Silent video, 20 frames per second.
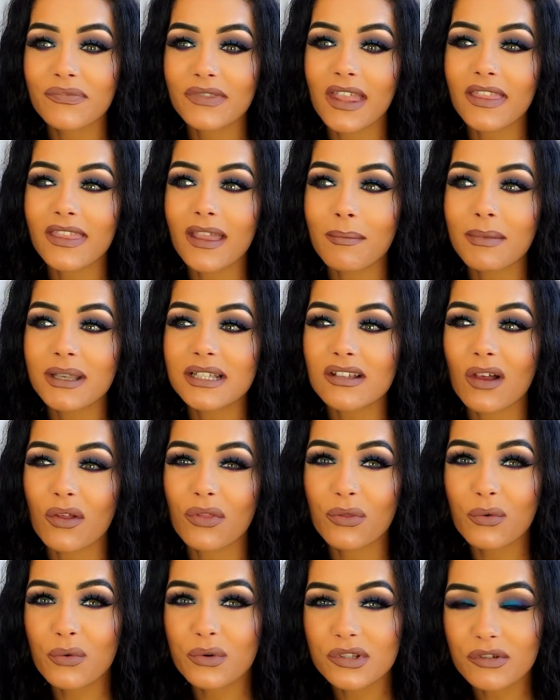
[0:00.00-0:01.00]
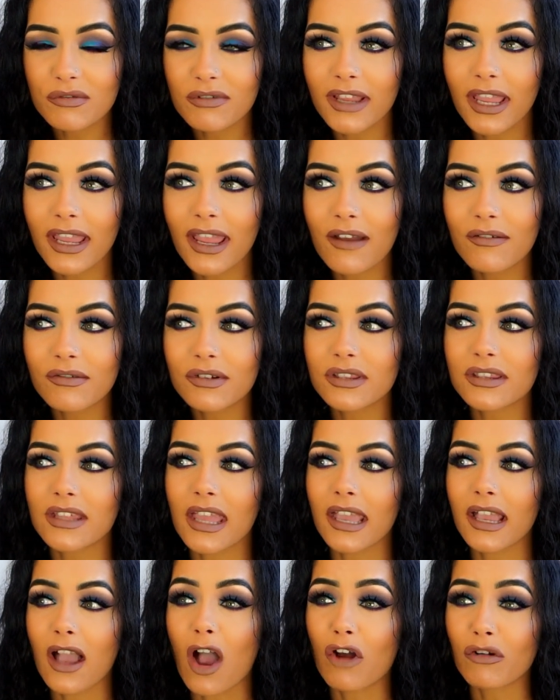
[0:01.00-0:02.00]
then that means our thoughts create
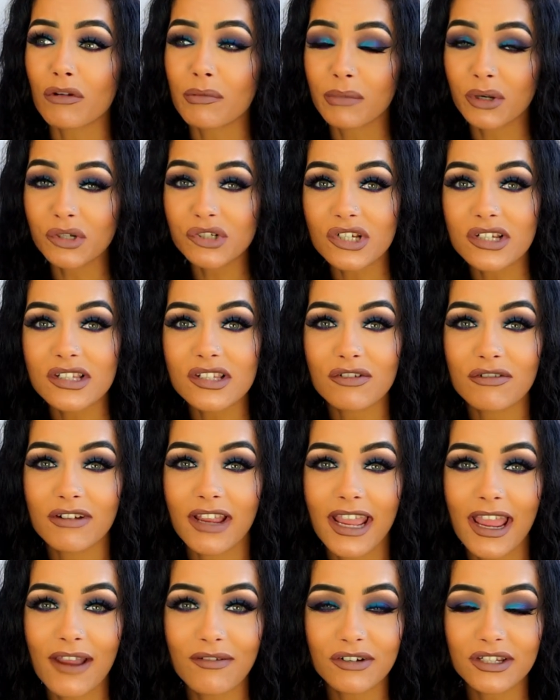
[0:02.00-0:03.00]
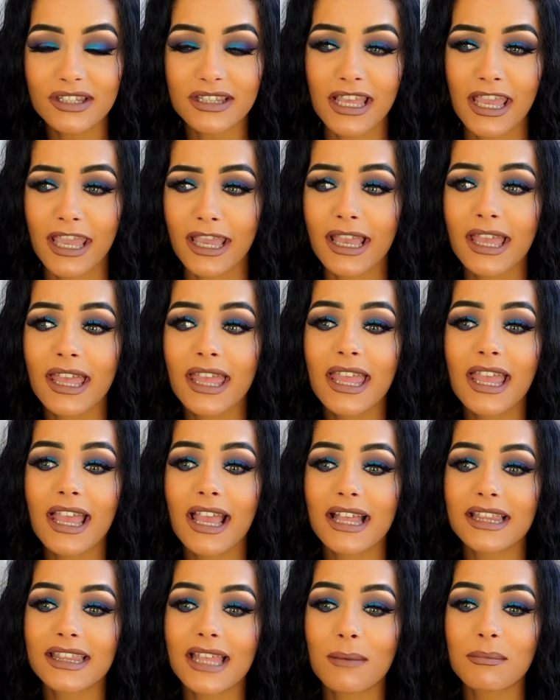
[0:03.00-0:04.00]
everything, our emotions create everything.
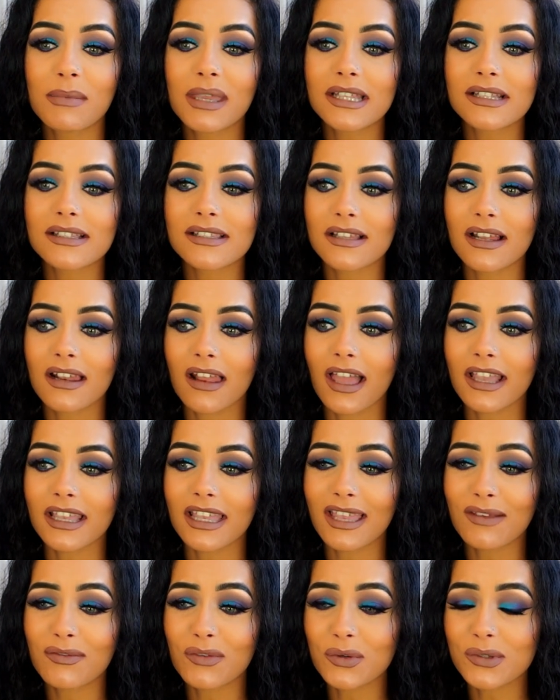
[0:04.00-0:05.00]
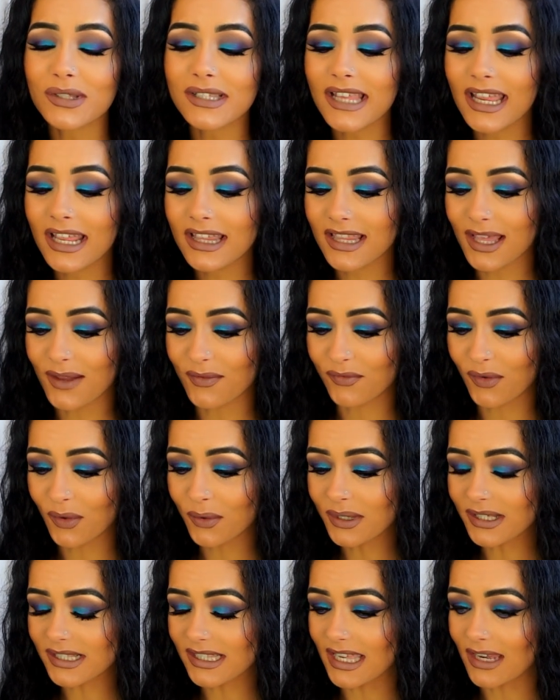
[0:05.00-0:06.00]
And that means that, like, if you're sitting there
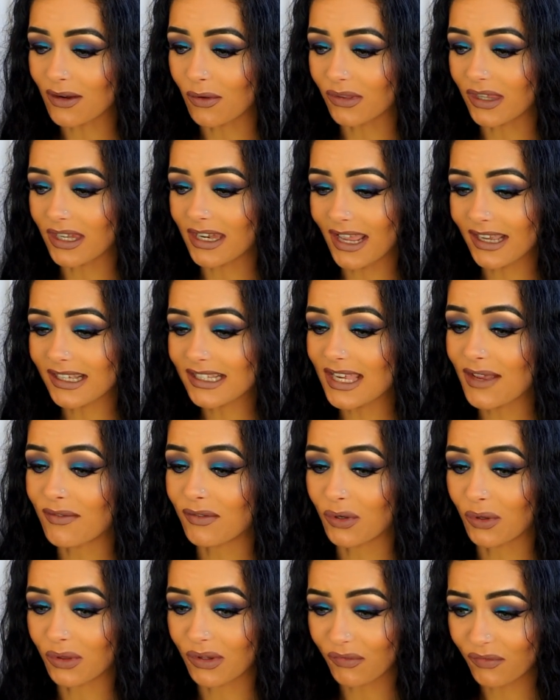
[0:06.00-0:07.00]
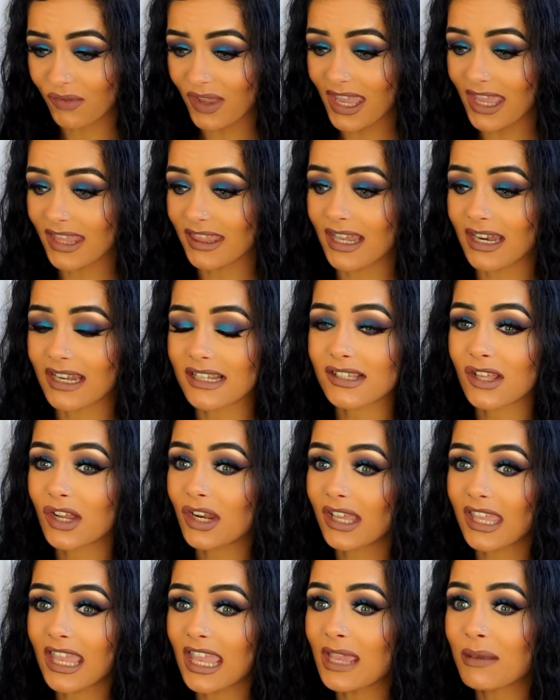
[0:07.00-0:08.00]
focusing on the negative and on the fear, then it's
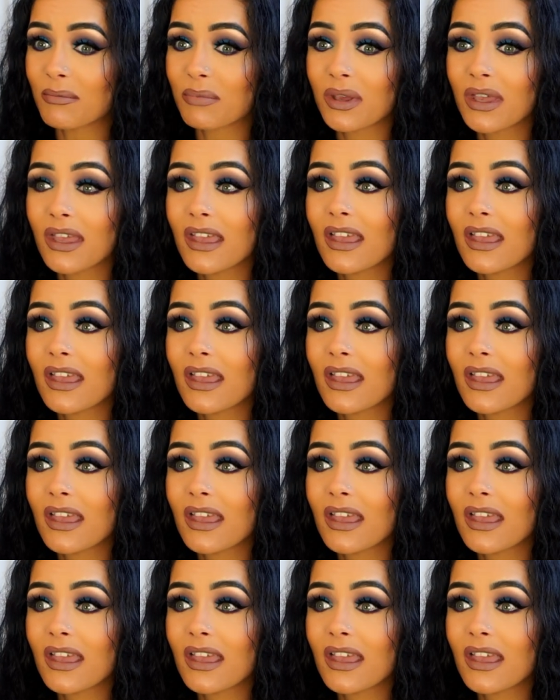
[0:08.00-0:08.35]
going to keep